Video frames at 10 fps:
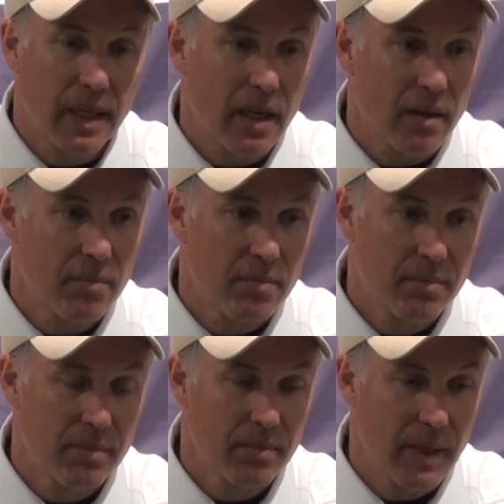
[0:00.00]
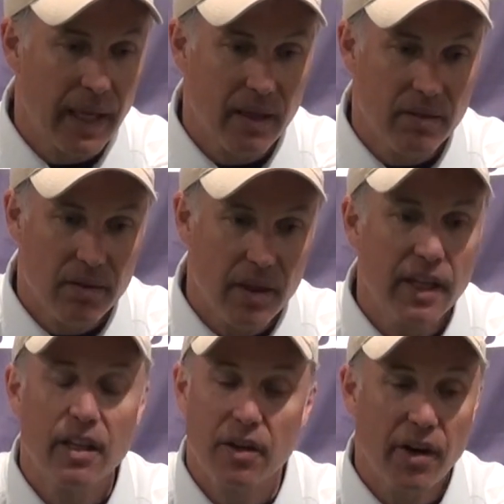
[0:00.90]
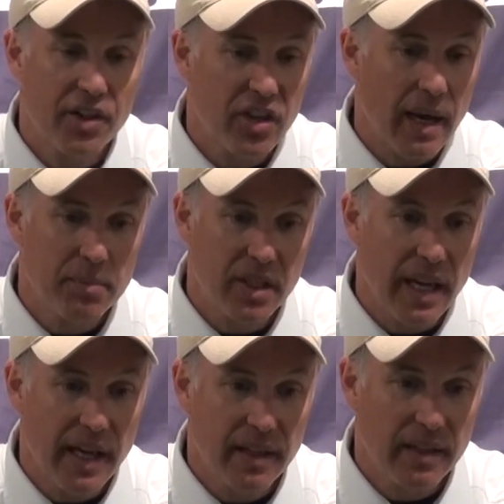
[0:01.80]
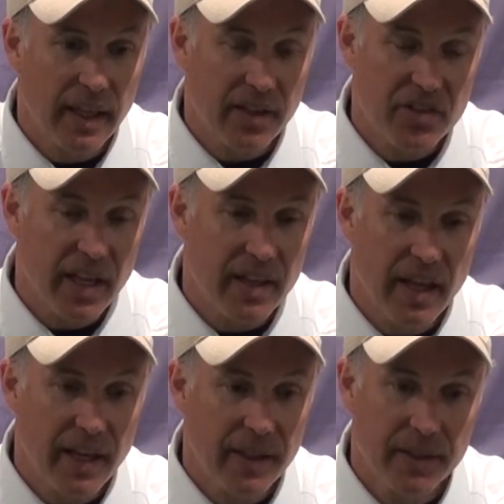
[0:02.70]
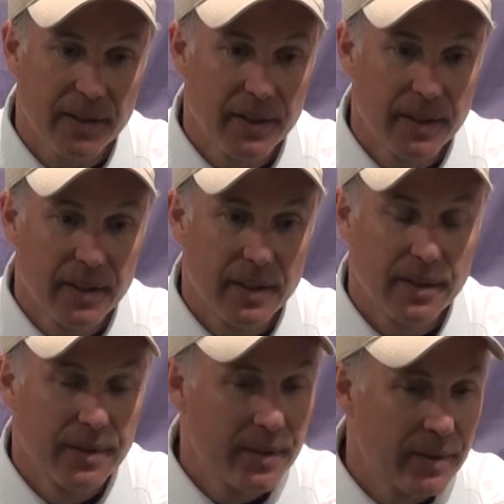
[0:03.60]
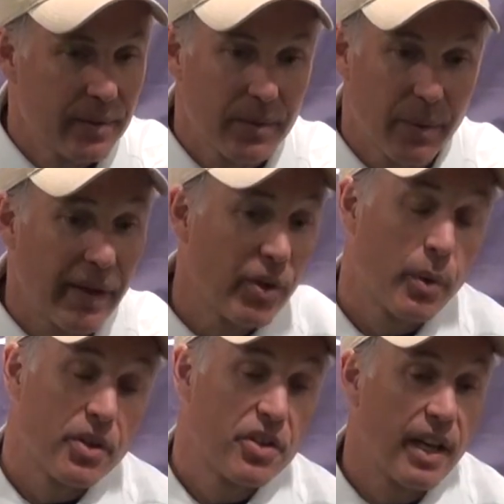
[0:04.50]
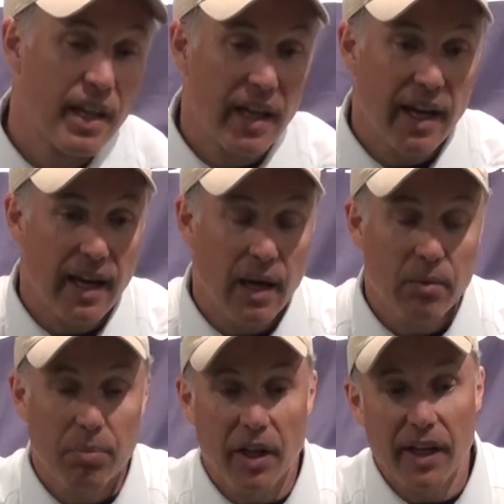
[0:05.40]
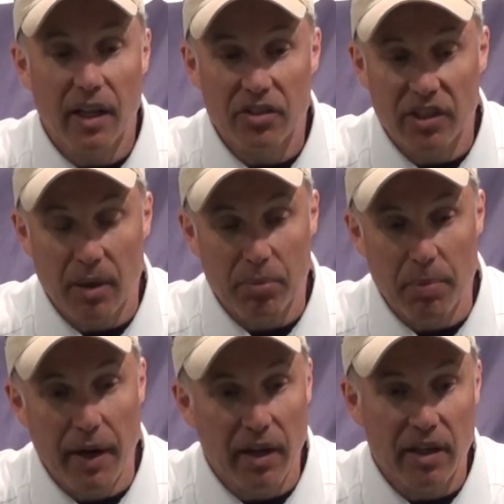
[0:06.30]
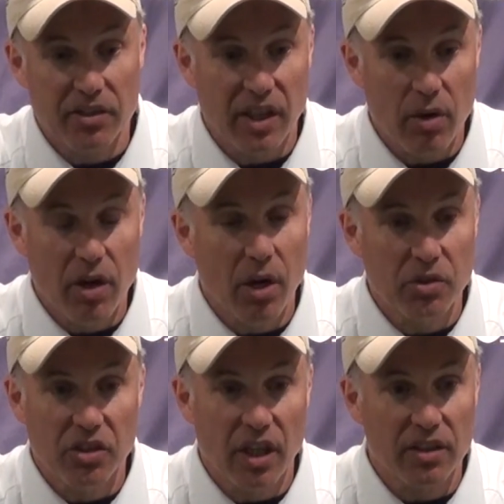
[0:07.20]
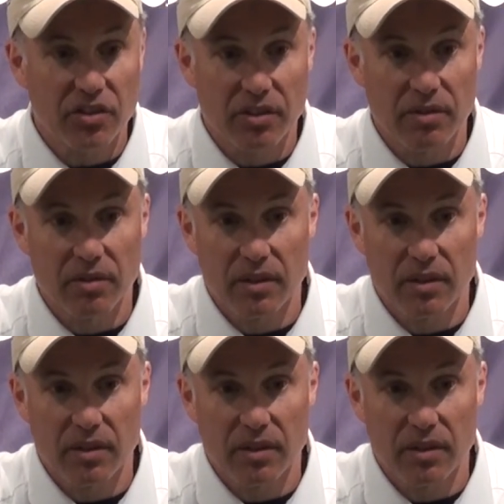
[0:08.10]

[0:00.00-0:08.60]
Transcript: Um, and they did a great job today. Like I said, they, whatever you want to say, they outplayed us, outprepared us, outcoached us.